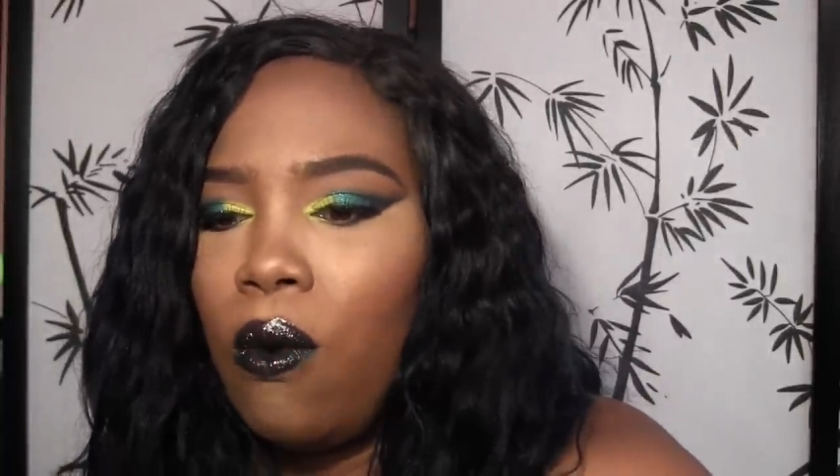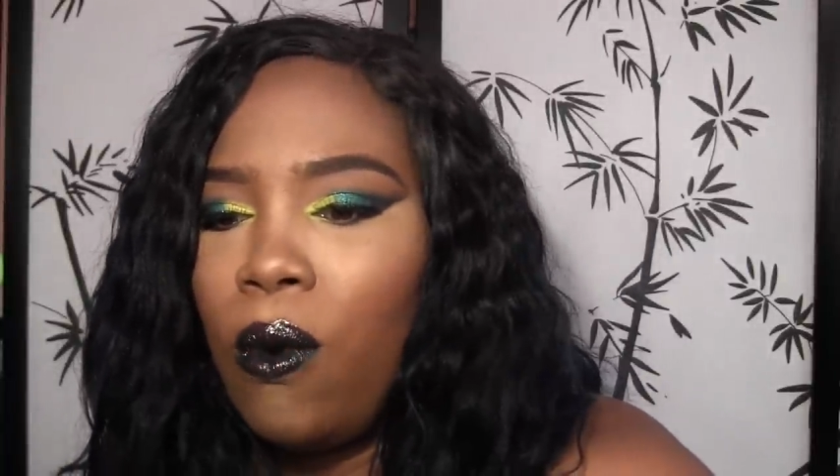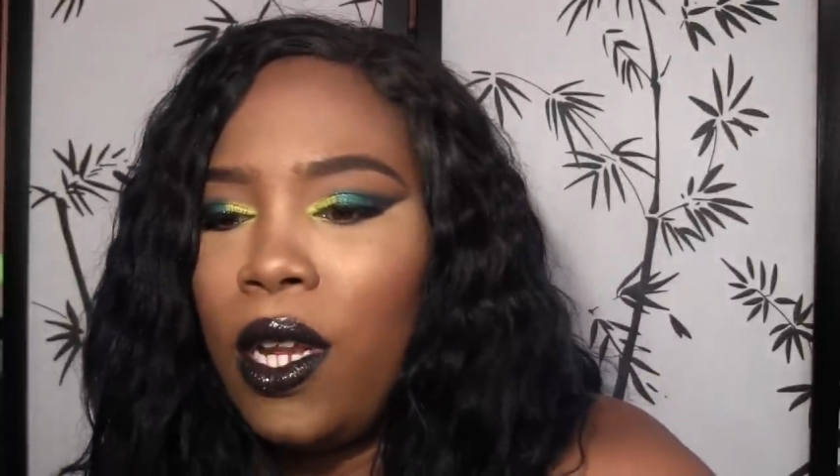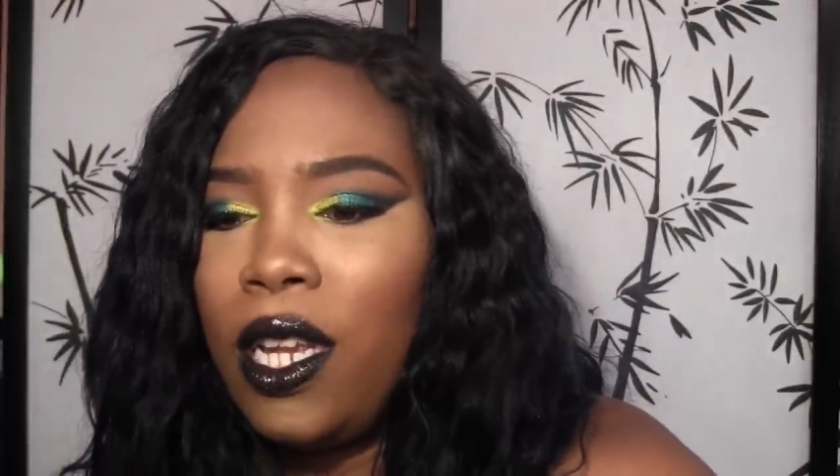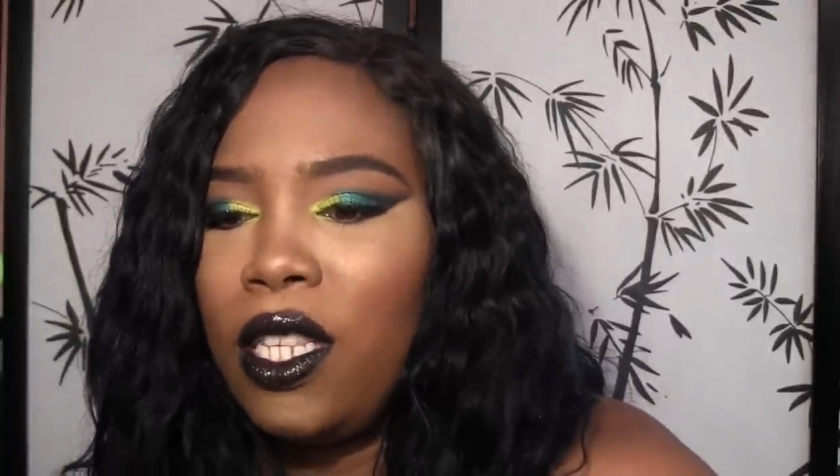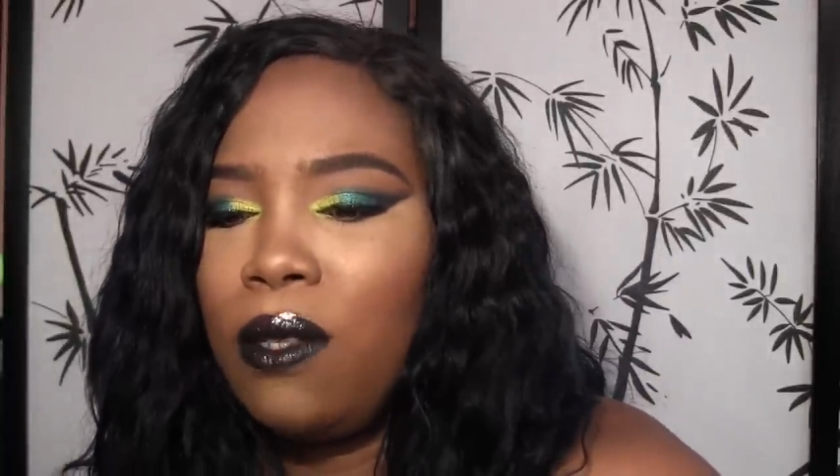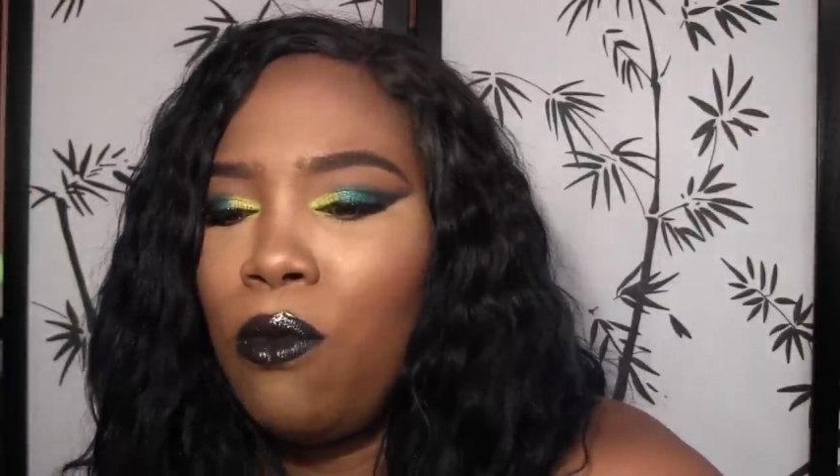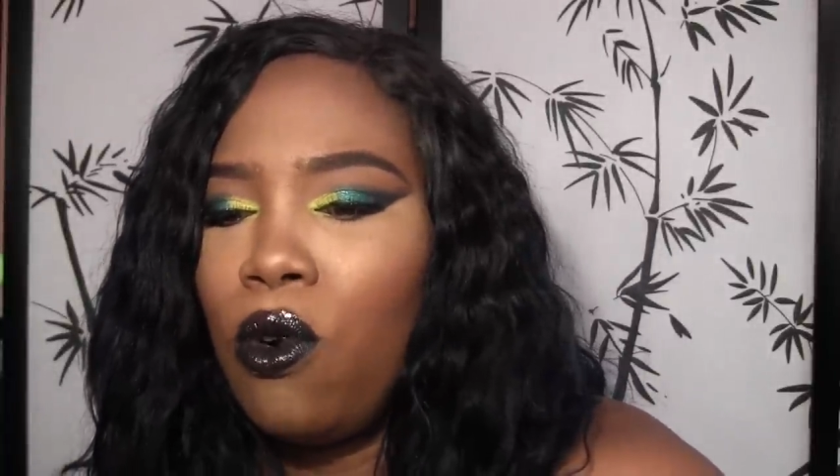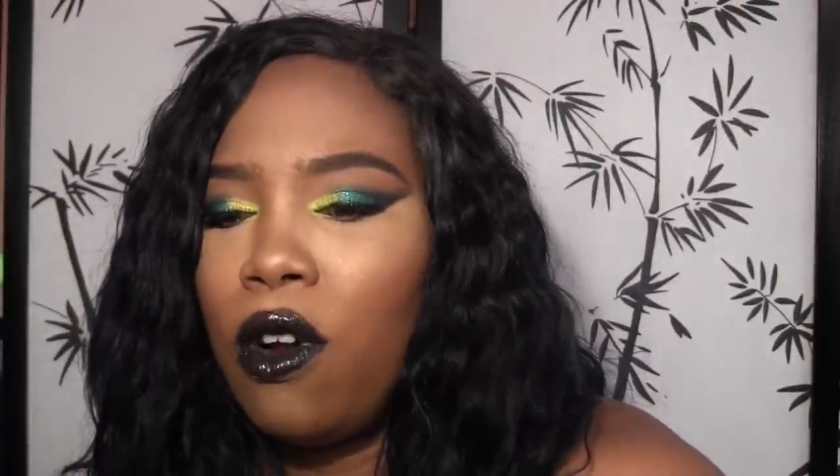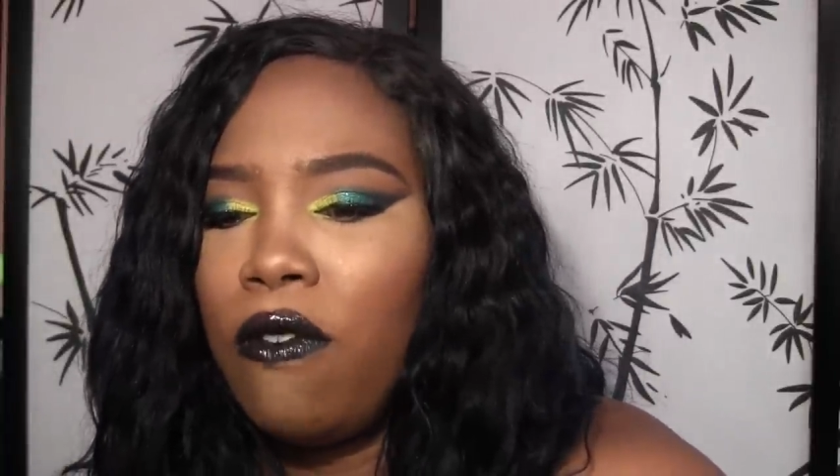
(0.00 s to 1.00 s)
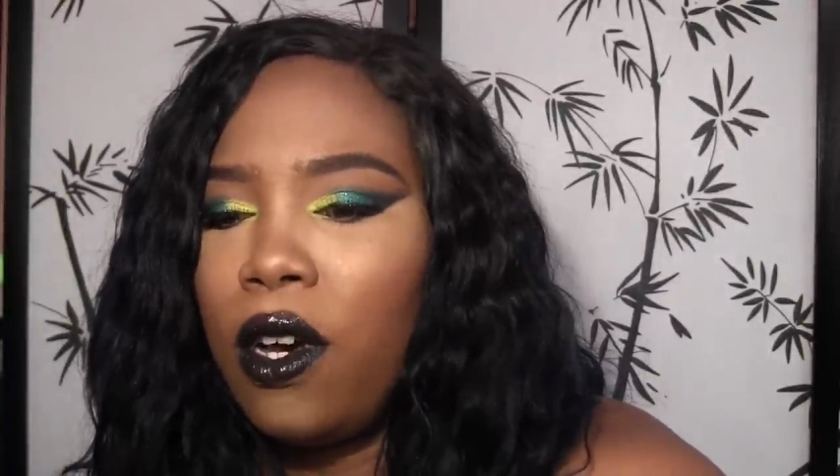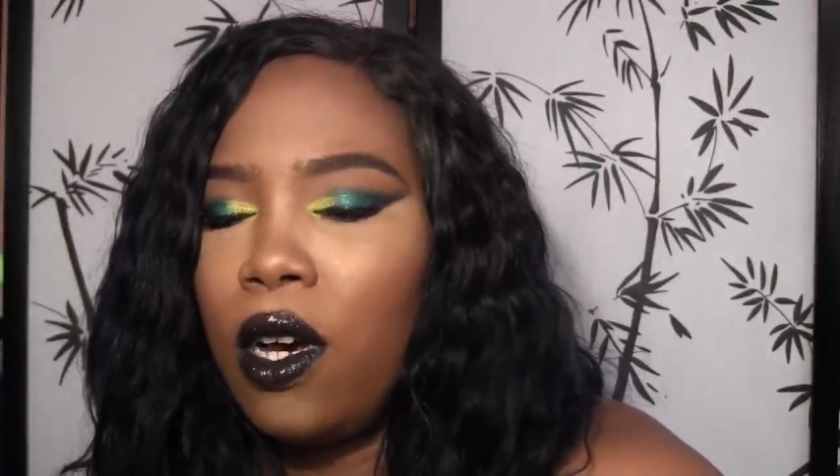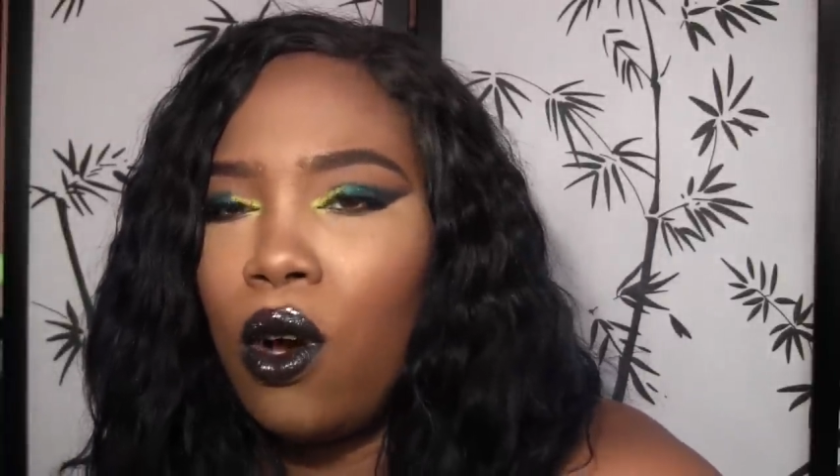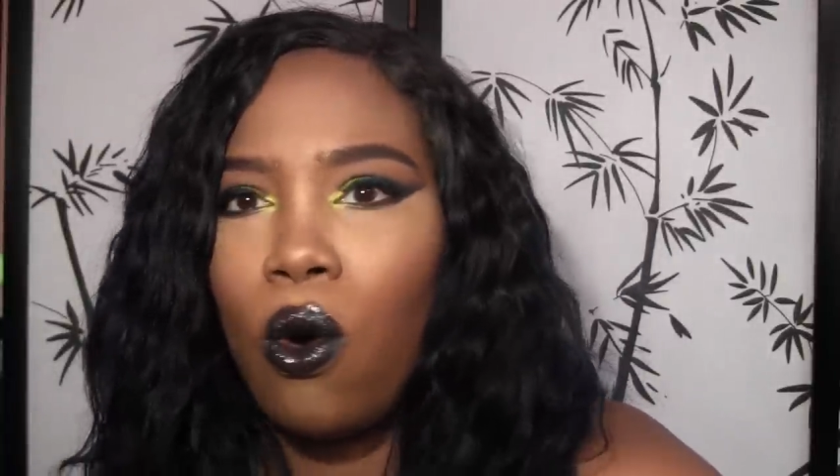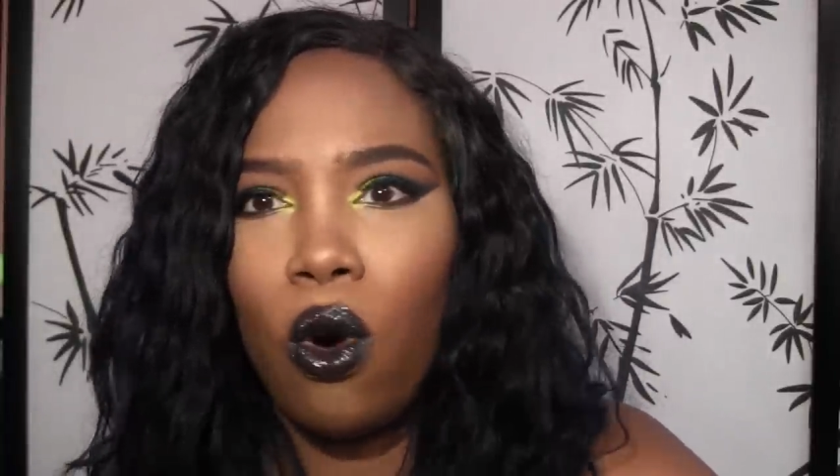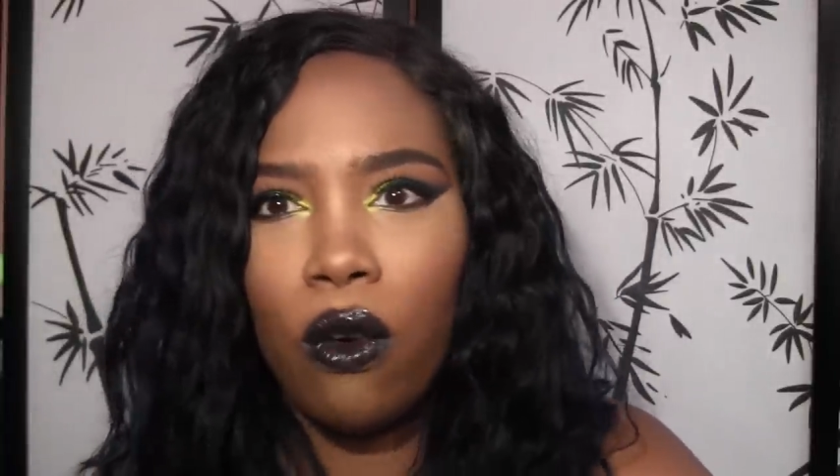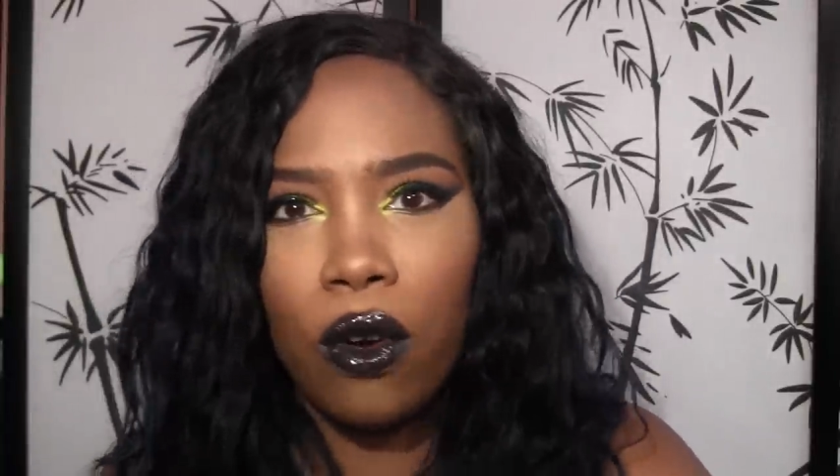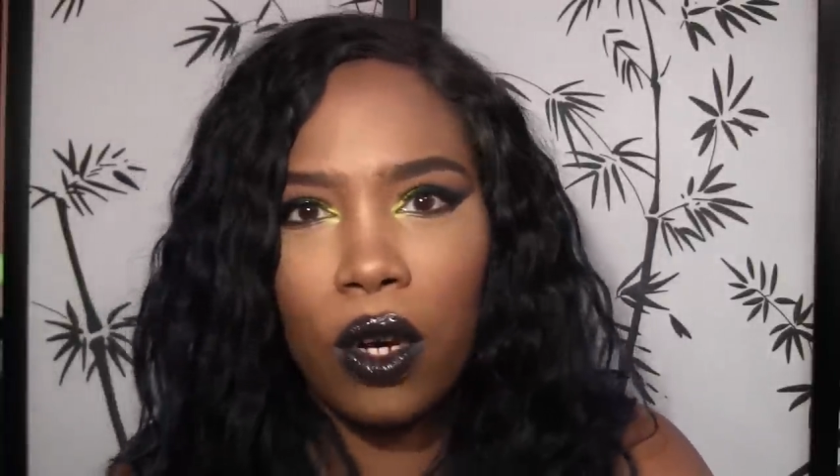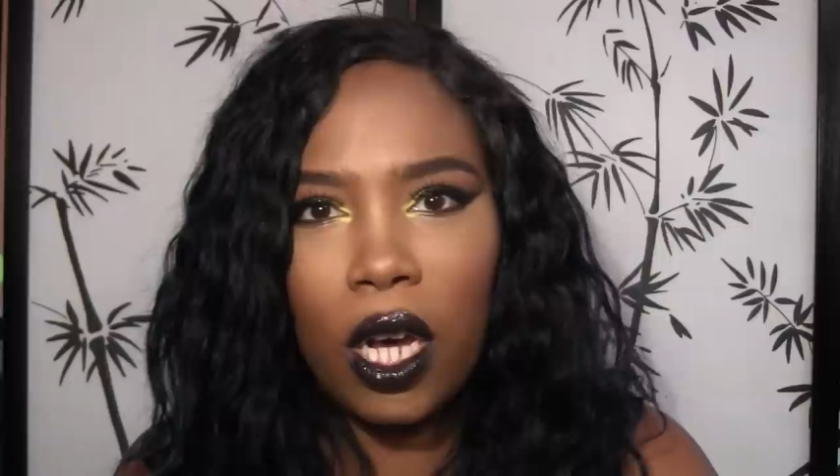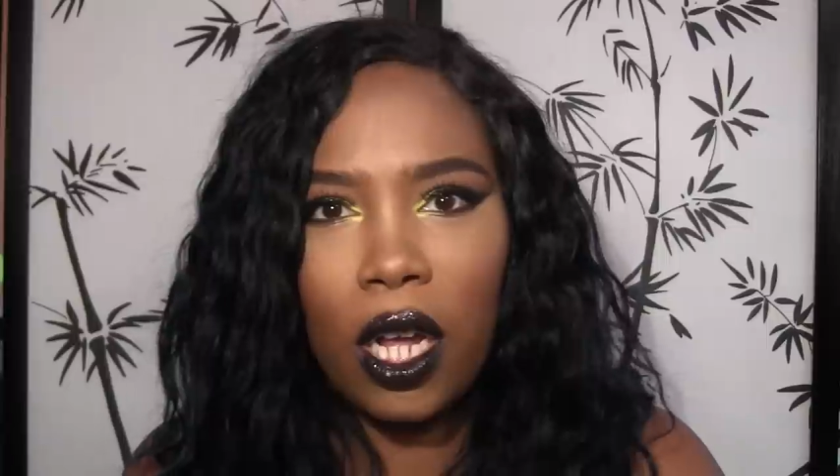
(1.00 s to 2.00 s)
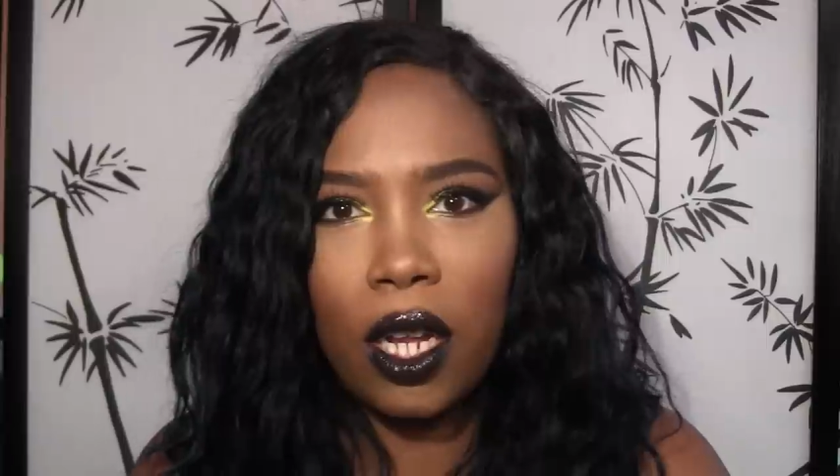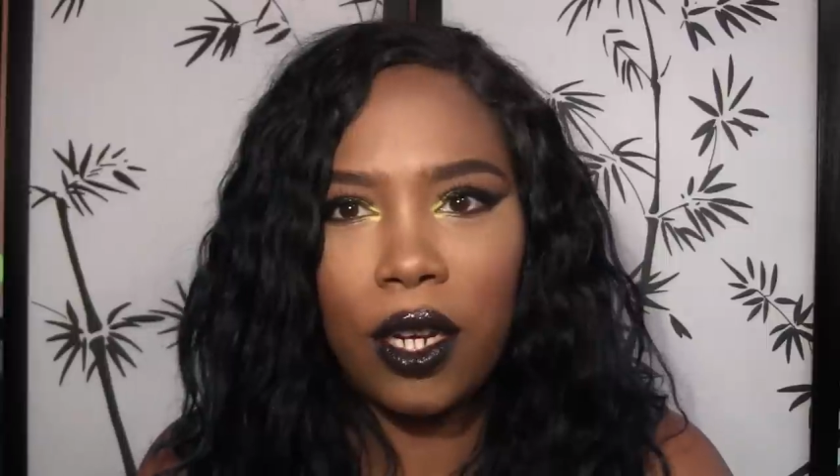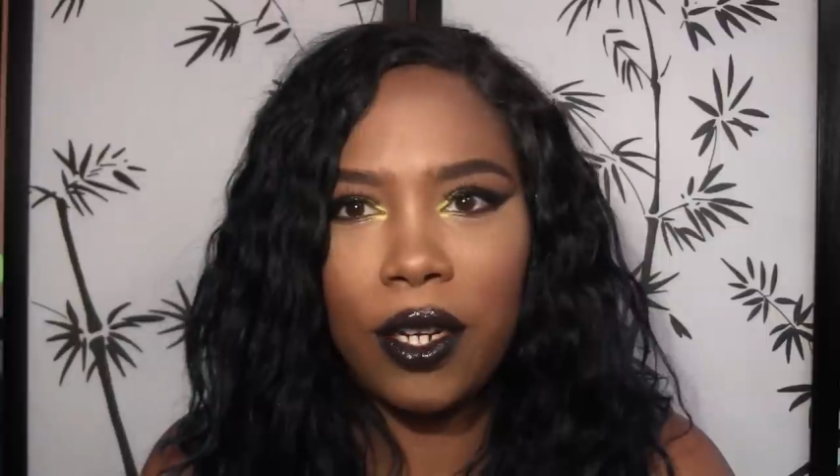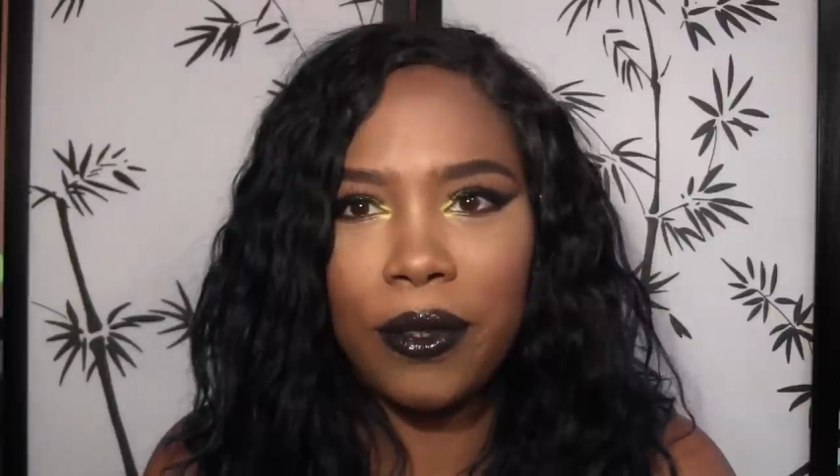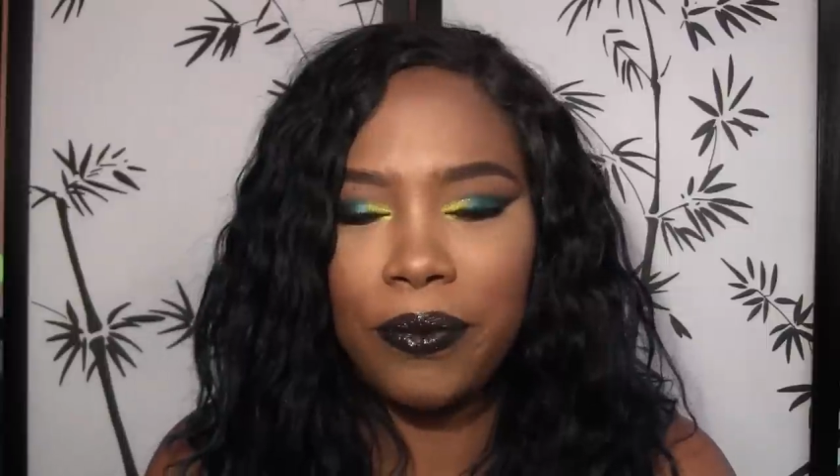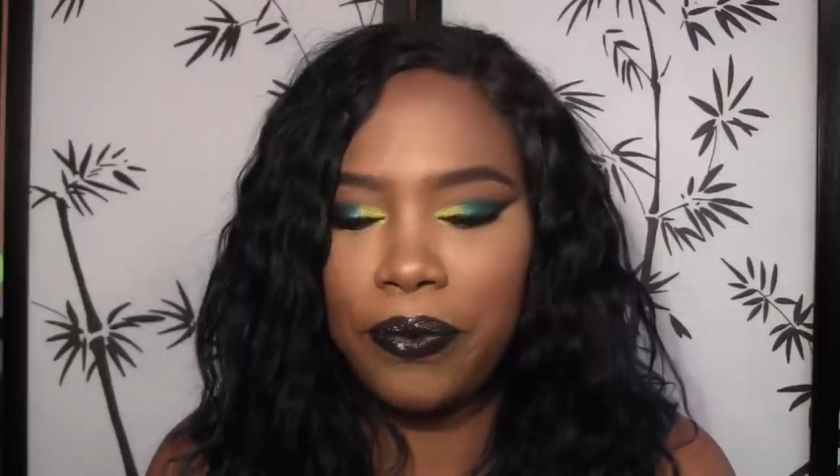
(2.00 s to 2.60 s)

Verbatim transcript: one that's more of a coral color